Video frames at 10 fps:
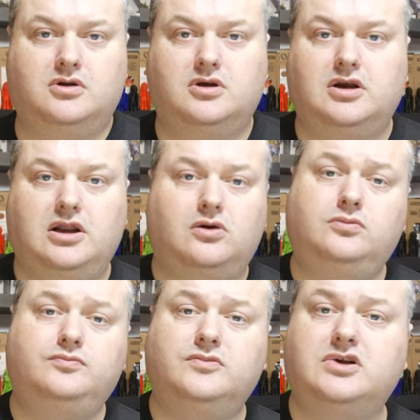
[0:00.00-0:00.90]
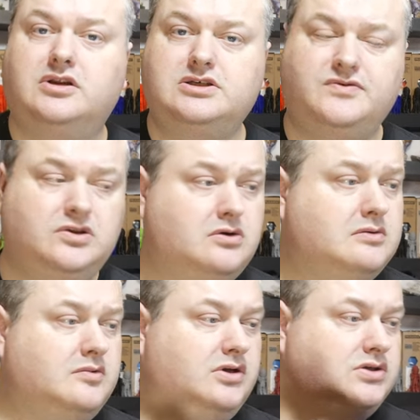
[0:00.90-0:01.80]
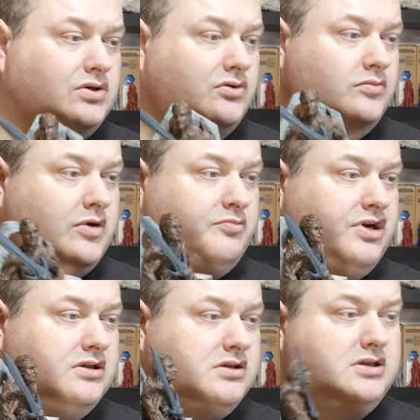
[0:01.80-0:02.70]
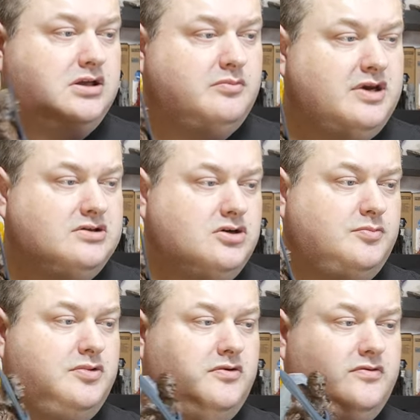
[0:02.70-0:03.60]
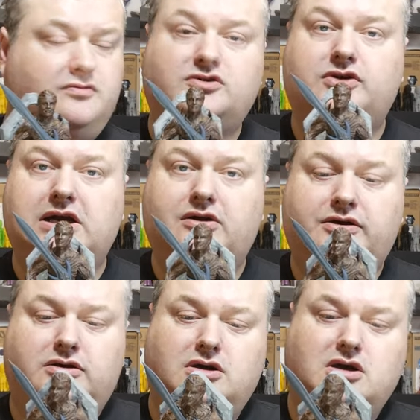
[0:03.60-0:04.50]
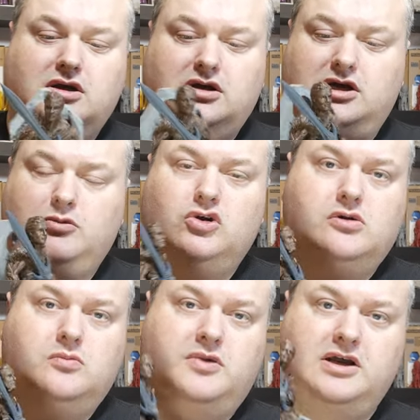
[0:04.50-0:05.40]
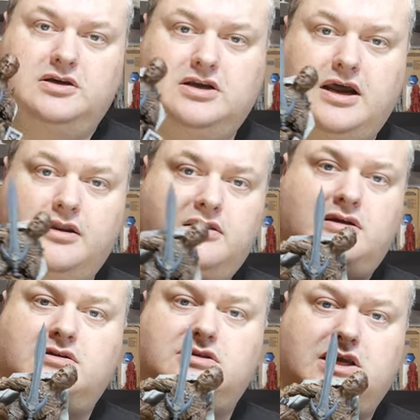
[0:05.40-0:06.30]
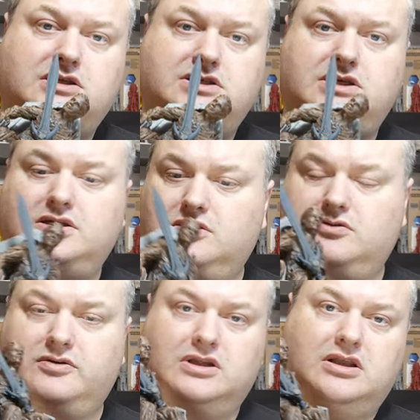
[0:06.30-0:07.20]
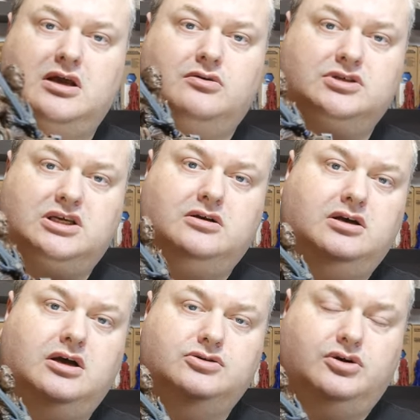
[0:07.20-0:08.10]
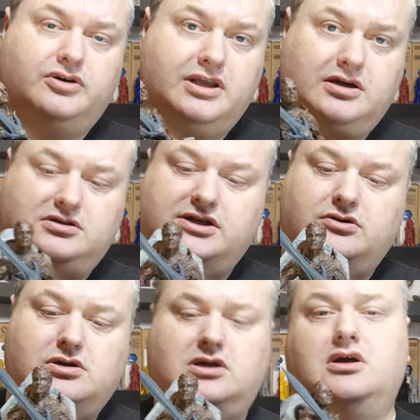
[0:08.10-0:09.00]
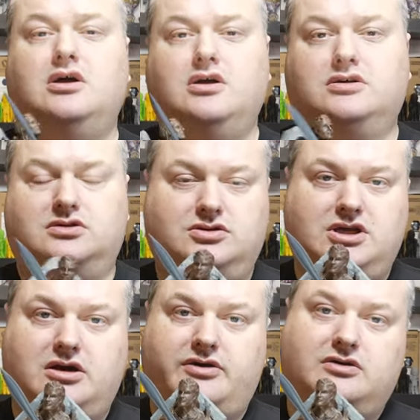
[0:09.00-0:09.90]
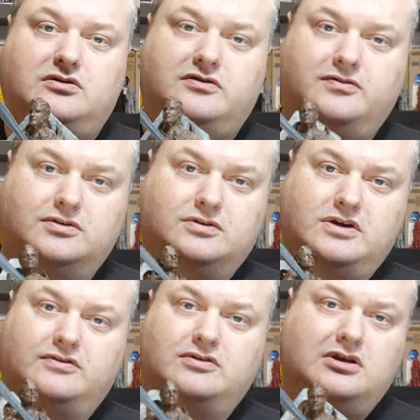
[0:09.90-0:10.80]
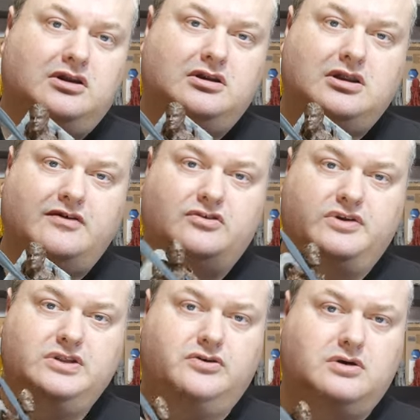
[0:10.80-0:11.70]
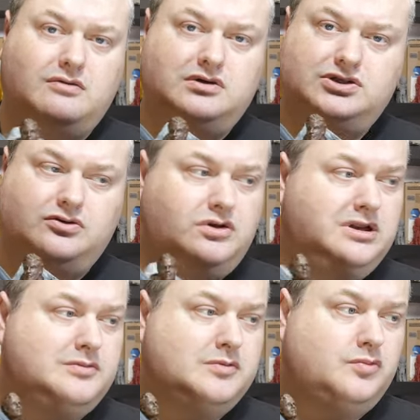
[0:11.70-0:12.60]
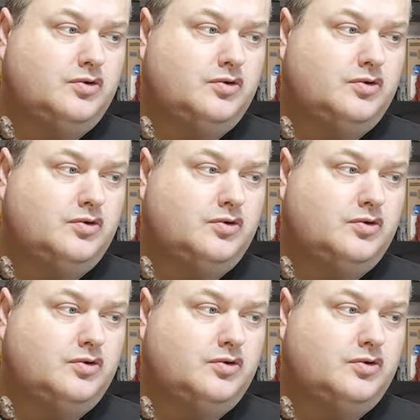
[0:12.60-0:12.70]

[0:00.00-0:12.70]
Hello, in this video I'm going to show you my print and paint job of Treelon, a model by Gareth and Chelsea over at Chaos Cortex channel. So stick around, and after the intro I will show you a little bit more.